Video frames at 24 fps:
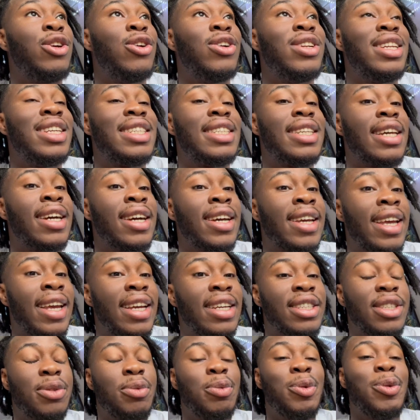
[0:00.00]
on this
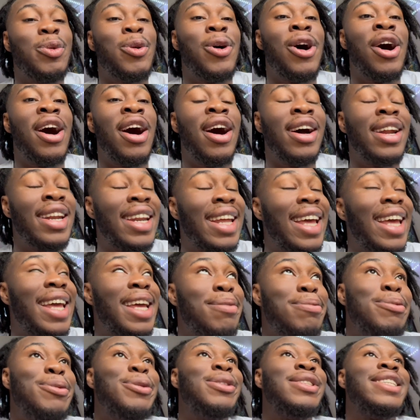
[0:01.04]
occasion, we were
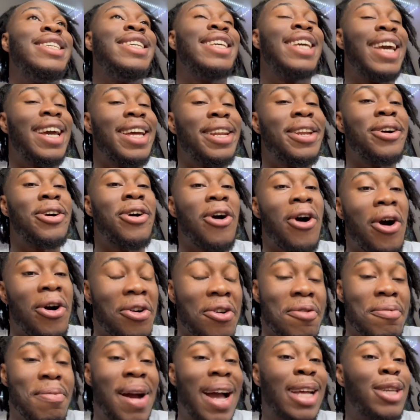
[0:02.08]
unable to get the
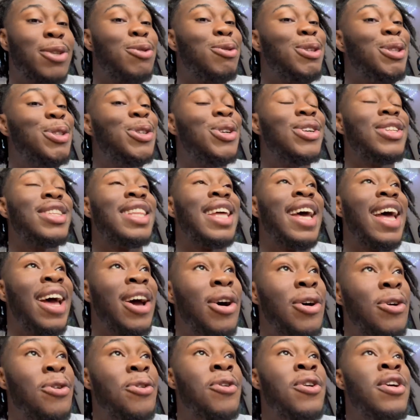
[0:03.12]
cargo pants. We took the
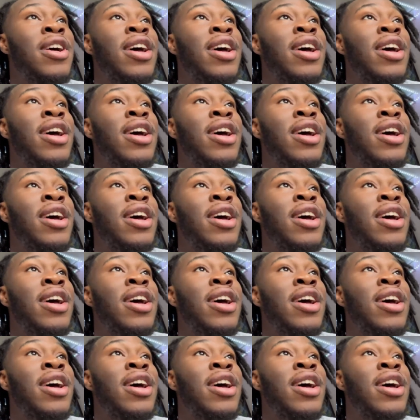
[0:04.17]
L.